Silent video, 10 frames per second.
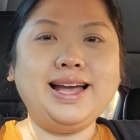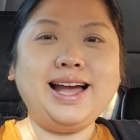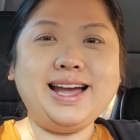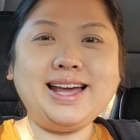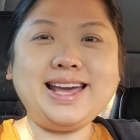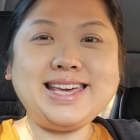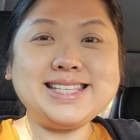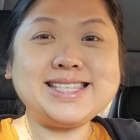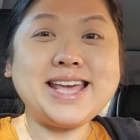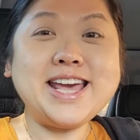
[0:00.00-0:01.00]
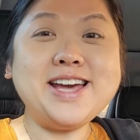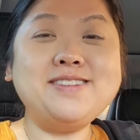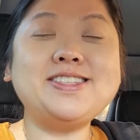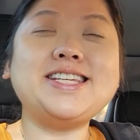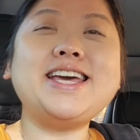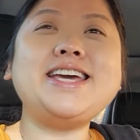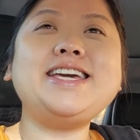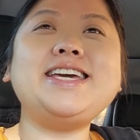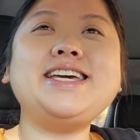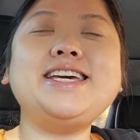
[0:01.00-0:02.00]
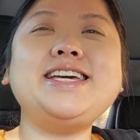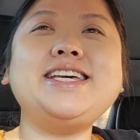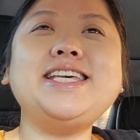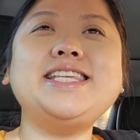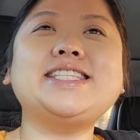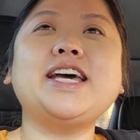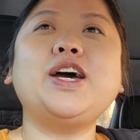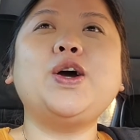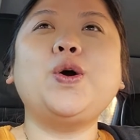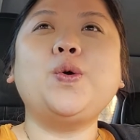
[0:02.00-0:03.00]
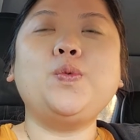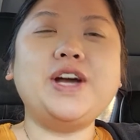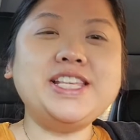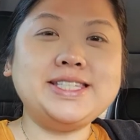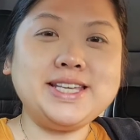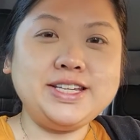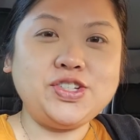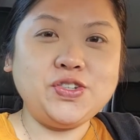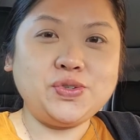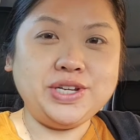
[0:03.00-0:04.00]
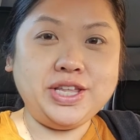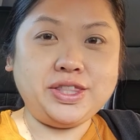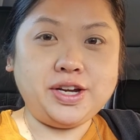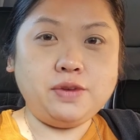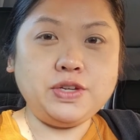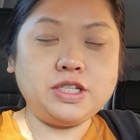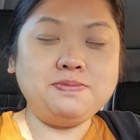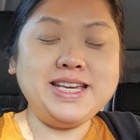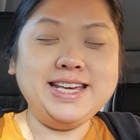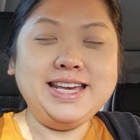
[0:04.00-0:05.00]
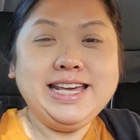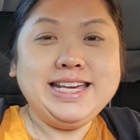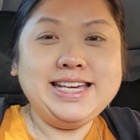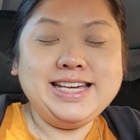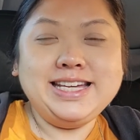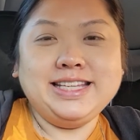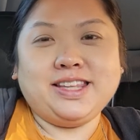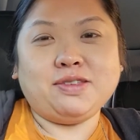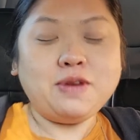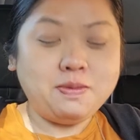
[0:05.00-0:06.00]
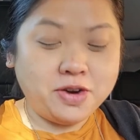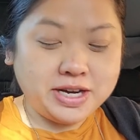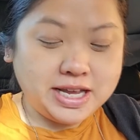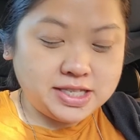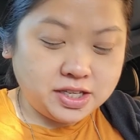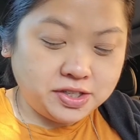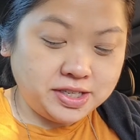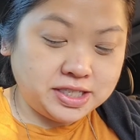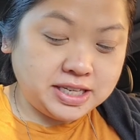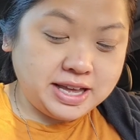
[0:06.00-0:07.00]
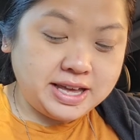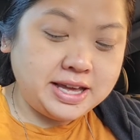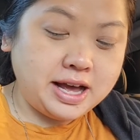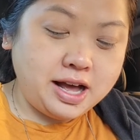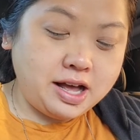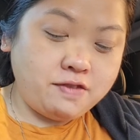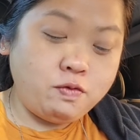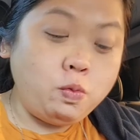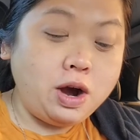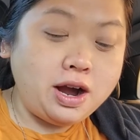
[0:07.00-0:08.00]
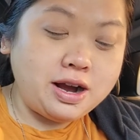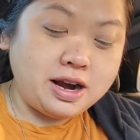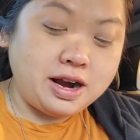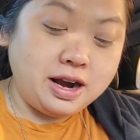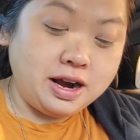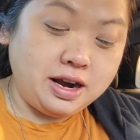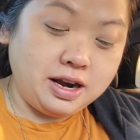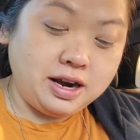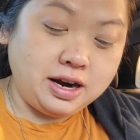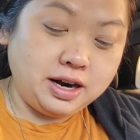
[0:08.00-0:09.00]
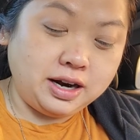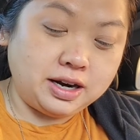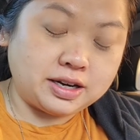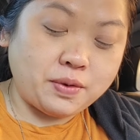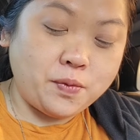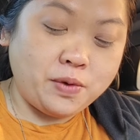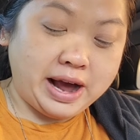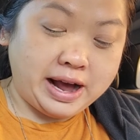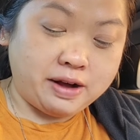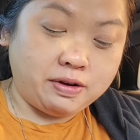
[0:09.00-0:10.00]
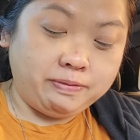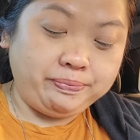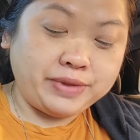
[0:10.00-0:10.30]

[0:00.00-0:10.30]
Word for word: Hi, it's Sam. Today is Wednesday, June 23rd, which means three more days, including today, of work. Wow.